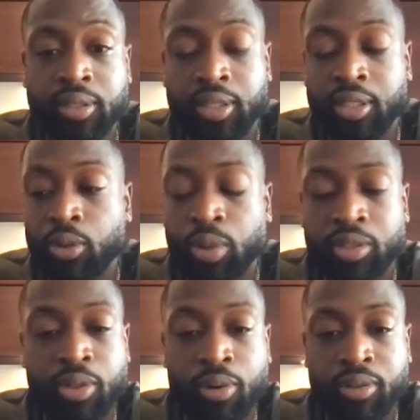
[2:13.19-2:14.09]
What's
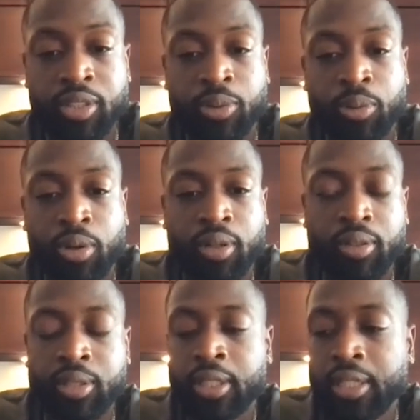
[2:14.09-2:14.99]
going on in the world.
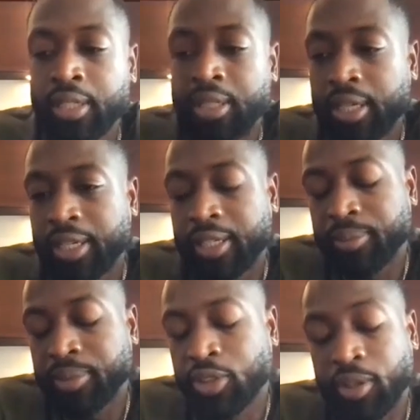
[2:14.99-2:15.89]

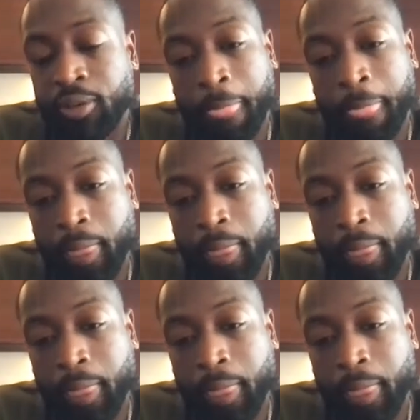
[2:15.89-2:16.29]
And so.